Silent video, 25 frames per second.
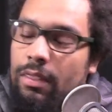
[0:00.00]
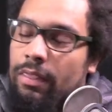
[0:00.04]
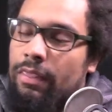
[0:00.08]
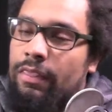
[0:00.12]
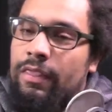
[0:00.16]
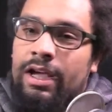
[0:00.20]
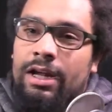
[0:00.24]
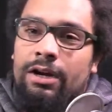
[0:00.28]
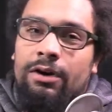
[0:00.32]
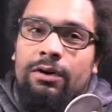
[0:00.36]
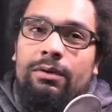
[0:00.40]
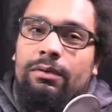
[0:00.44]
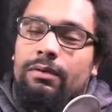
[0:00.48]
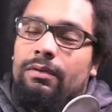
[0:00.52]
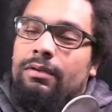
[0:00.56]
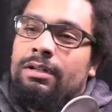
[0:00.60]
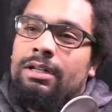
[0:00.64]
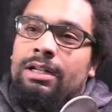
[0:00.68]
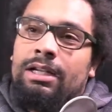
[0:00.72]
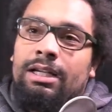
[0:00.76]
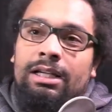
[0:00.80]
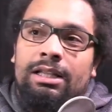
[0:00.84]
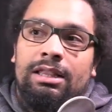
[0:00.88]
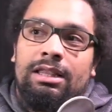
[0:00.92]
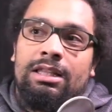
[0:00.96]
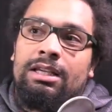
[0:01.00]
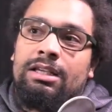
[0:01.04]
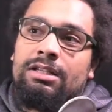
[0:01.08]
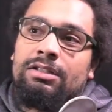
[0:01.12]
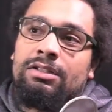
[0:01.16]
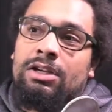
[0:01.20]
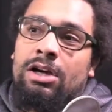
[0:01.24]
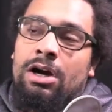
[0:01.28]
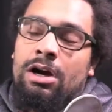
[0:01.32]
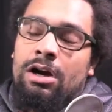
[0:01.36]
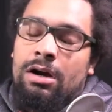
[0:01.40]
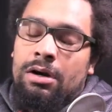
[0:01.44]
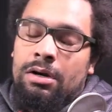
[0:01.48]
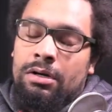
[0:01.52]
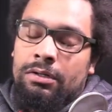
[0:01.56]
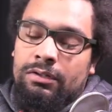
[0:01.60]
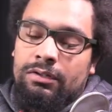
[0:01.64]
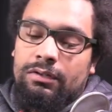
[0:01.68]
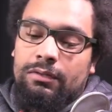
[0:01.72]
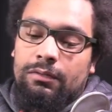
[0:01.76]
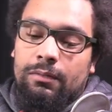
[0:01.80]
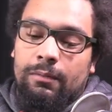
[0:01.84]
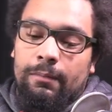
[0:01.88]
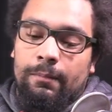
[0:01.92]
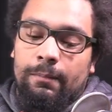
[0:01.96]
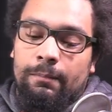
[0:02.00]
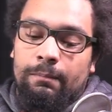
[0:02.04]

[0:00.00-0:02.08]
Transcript: They don't need these cards,